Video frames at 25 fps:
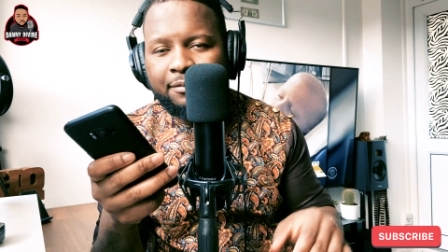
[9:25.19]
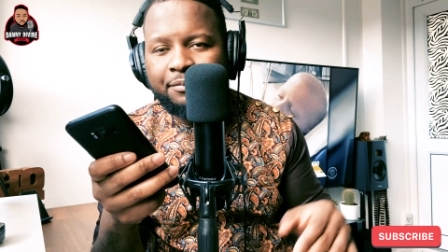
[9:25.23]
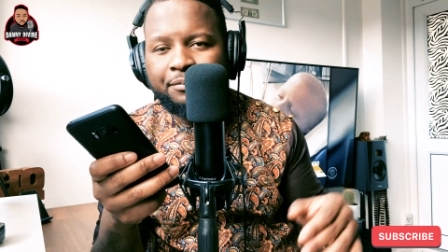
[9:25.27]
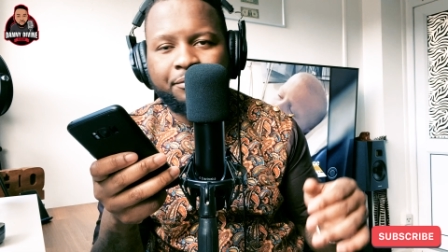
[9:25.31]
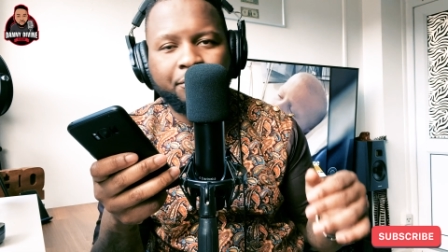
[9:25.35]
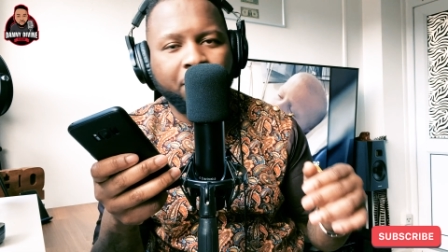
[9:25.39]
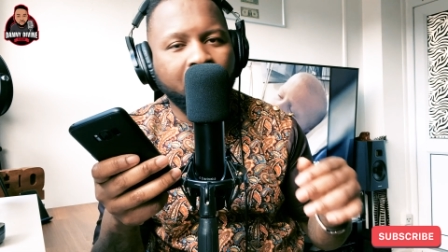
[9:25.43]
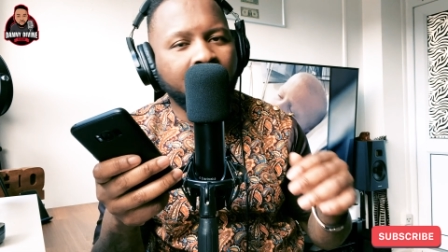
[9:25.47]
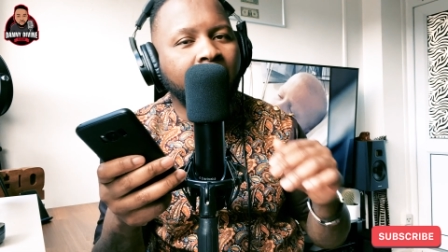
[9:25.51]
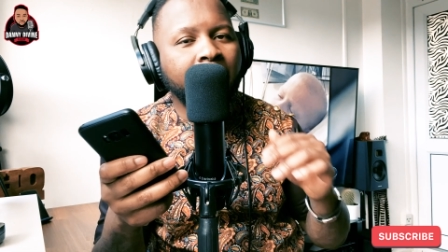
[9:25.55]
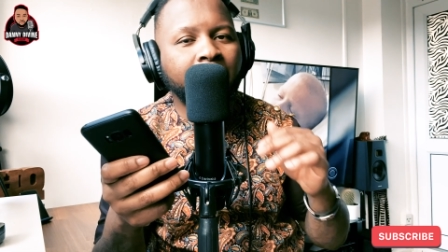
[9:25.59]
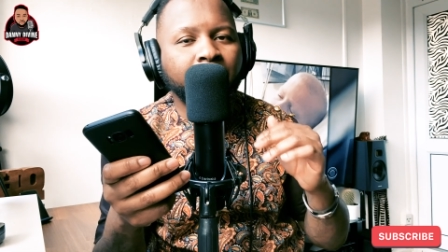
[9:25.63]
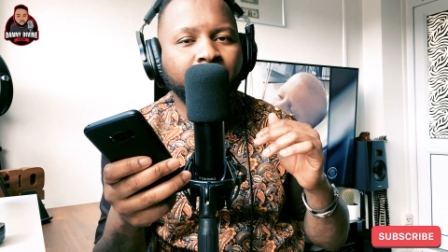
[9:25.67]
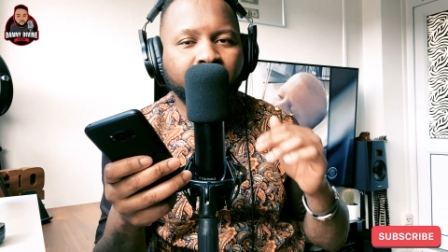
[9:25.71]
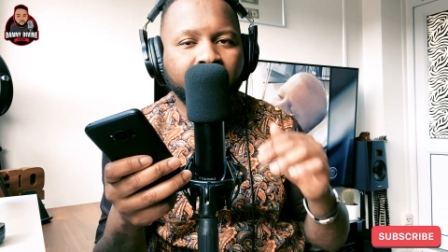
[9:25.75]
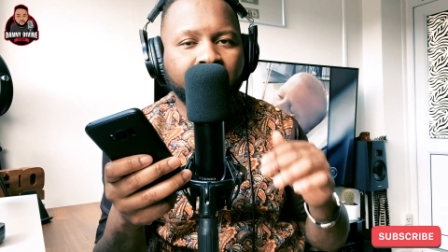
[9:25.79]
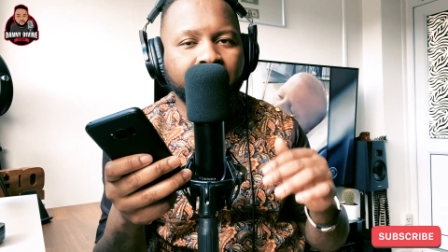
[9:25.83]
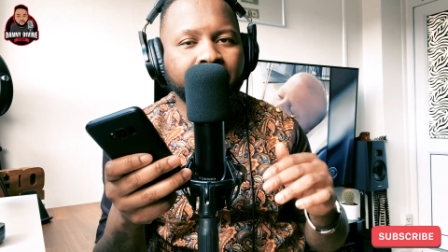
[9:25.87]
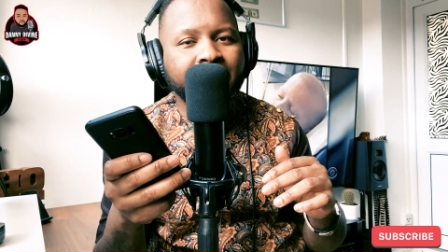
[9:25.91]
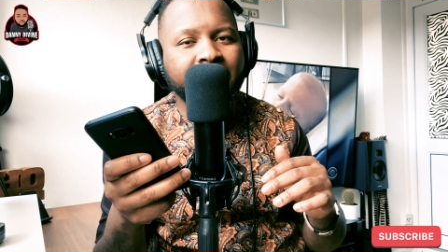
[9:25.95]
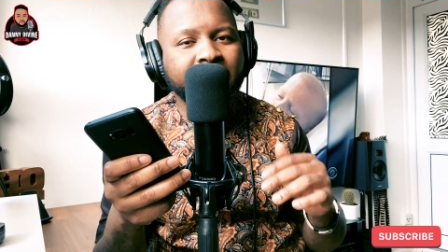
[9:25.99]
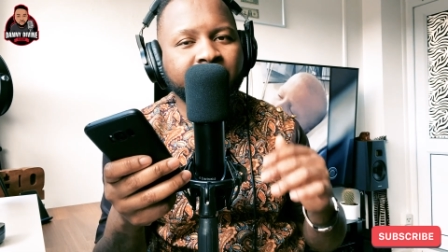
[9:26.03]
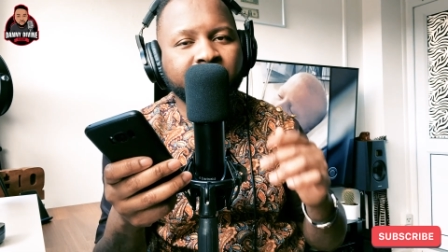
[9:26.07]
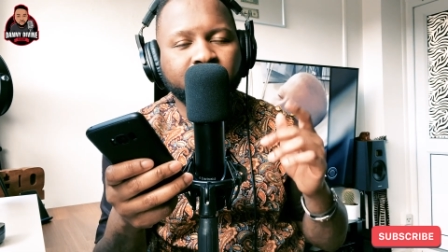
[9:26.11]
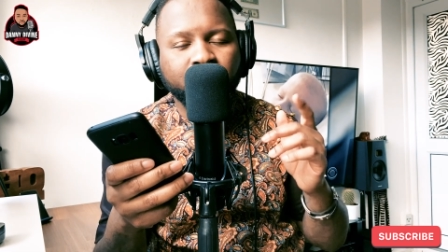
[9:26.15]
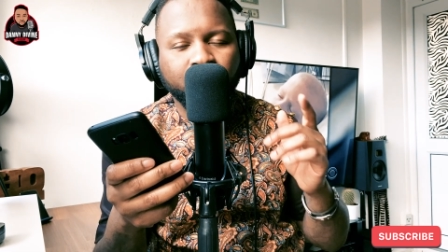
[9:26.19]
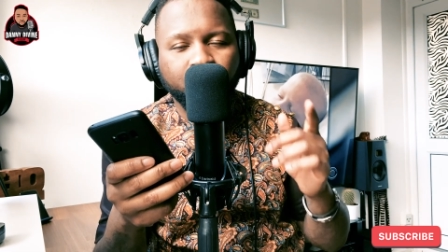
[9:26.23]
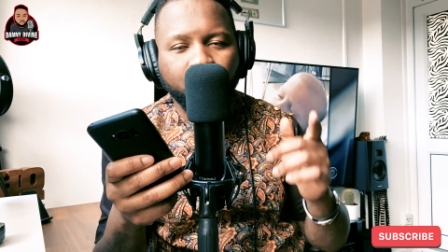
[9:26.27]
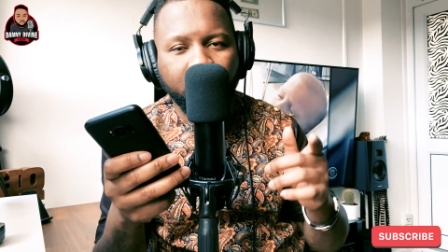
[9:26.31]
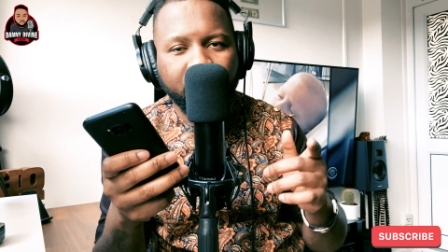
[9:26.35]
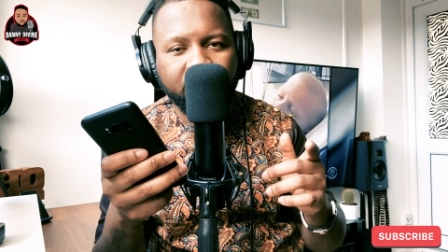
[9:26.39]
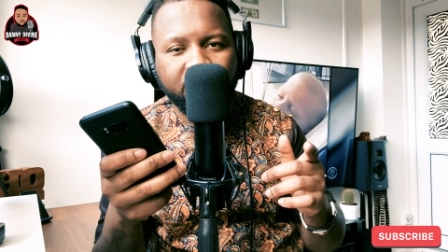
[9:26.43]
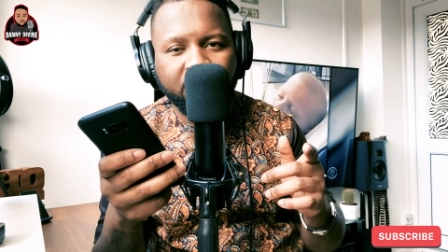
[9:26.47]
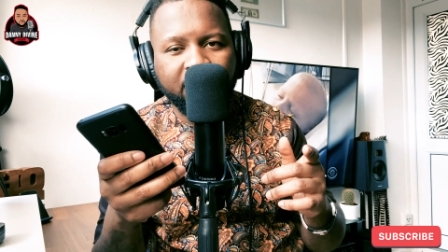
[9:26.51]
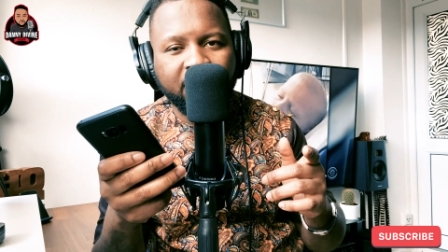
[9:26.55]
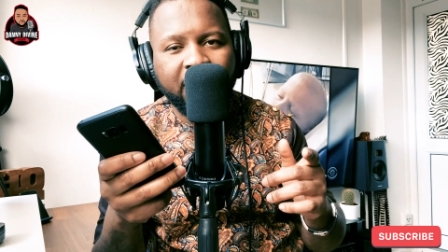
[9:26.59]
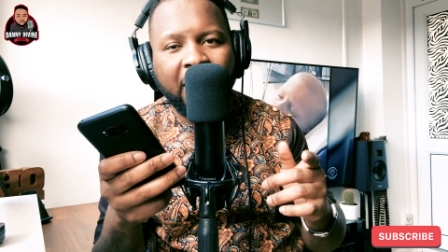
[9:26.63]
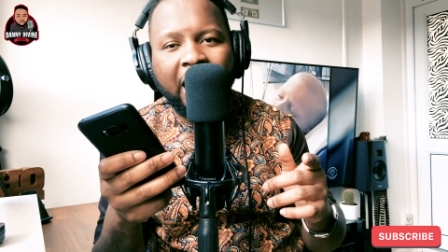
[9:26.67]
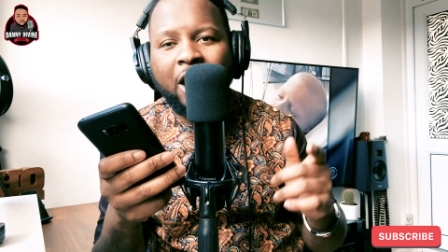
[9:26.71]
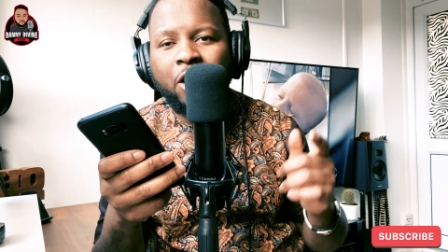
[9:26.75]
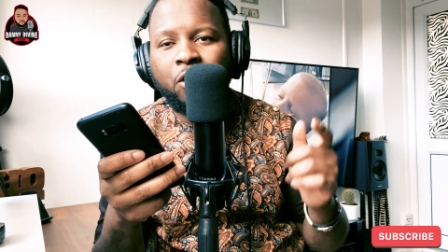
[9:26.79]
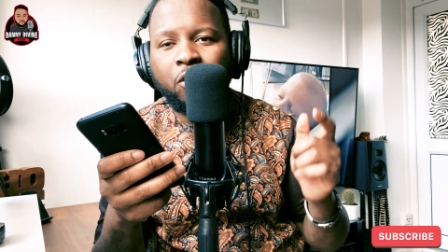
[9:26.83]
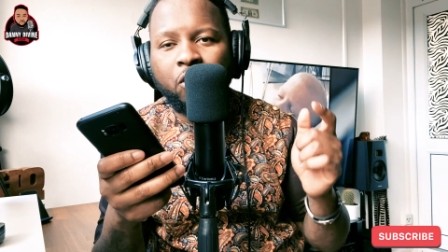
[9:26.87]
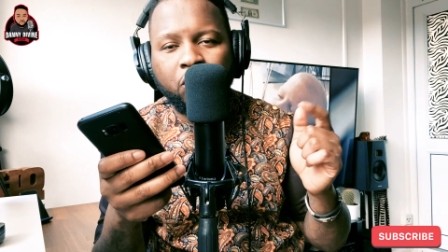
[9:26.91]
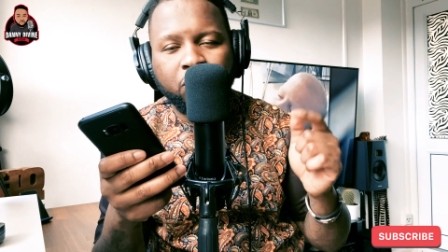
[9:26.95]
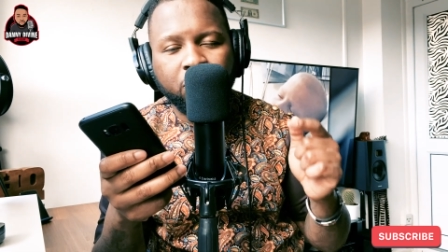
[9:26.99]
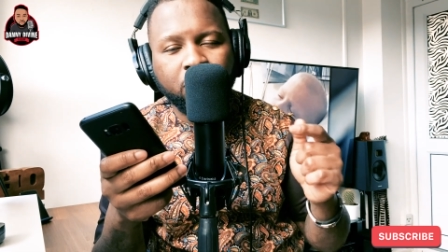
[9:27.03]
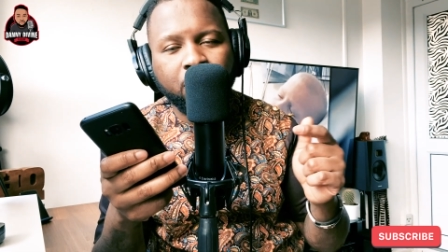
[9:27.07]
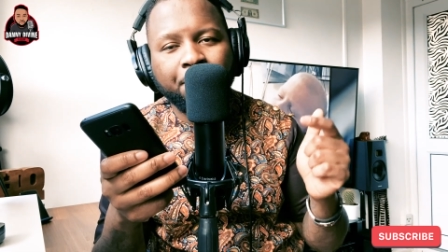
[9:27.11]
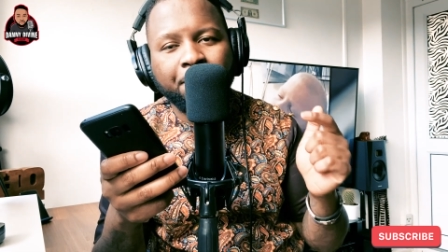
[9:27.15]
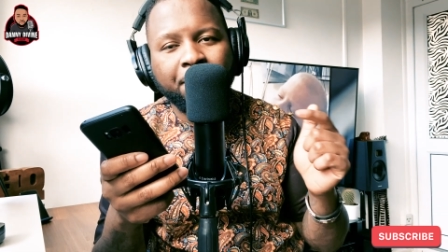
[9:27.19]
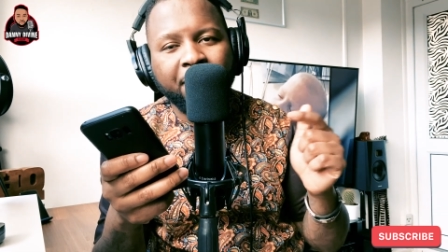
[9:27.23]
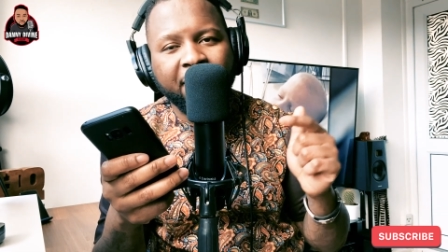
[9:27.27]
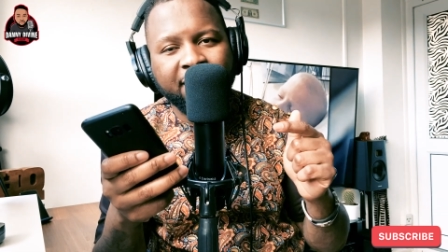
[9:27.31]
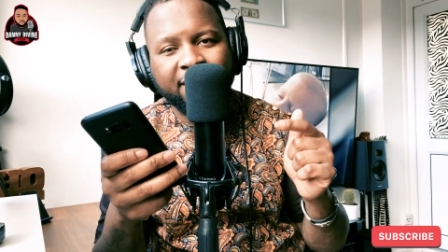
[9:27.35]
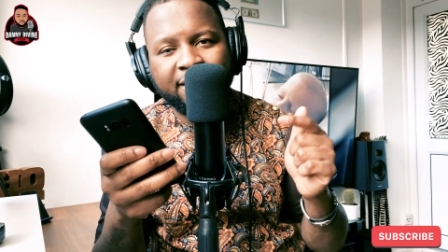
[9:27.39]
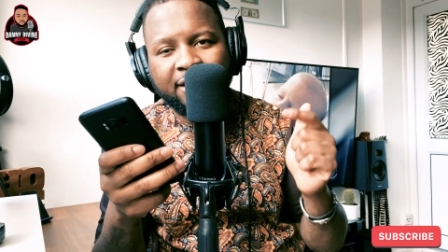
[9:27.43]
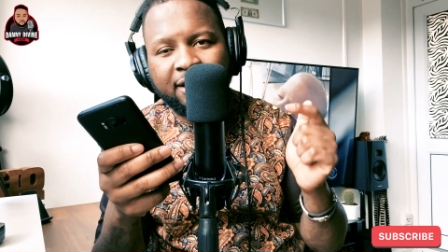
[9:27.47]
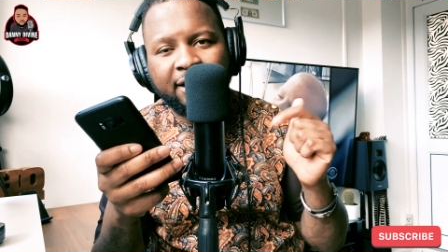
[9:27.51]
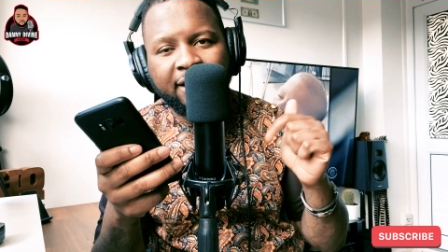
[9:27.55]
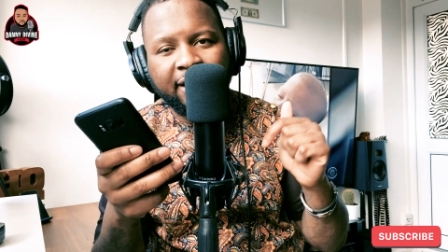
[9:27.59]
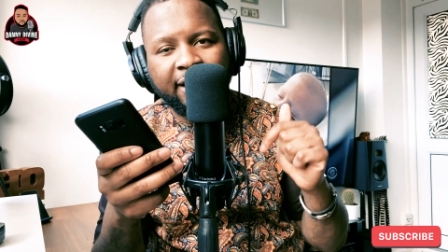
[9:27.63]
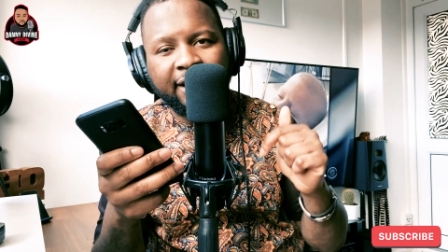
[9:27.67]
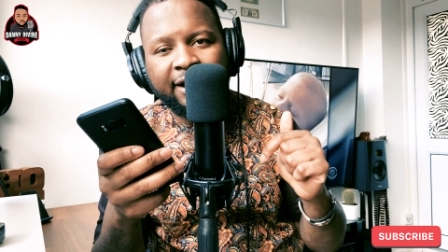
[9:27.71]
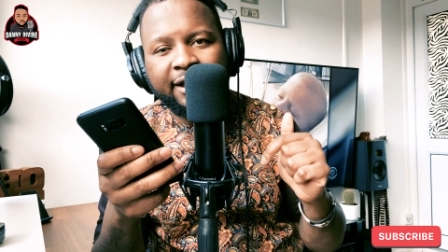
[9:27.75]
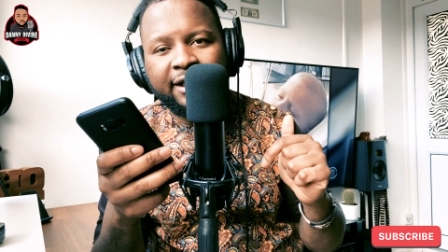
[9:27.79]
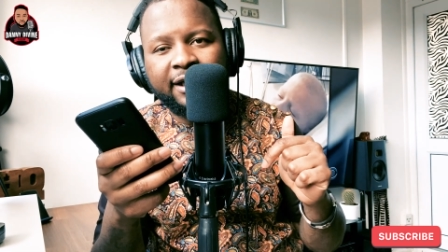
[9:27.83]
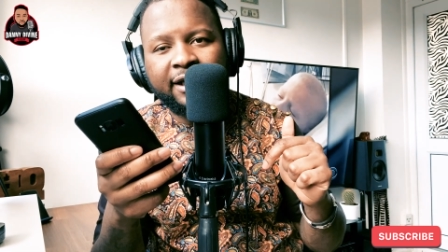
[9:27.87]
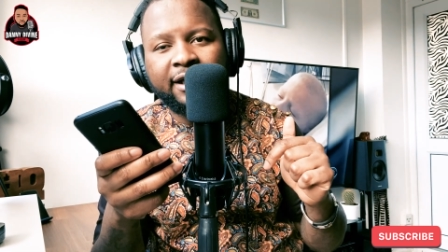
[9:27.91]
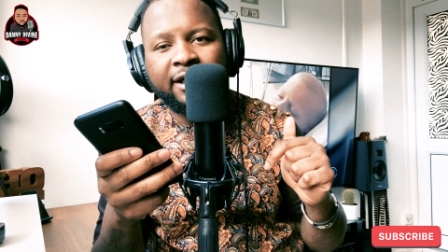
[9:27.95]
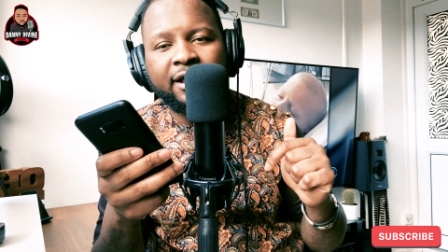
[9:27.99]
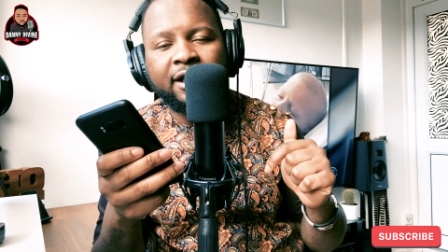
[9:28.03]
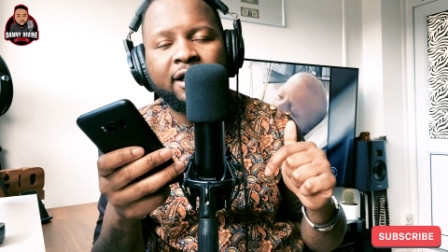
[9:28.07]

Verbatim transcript: I recommend you to watch it. I'll also place the link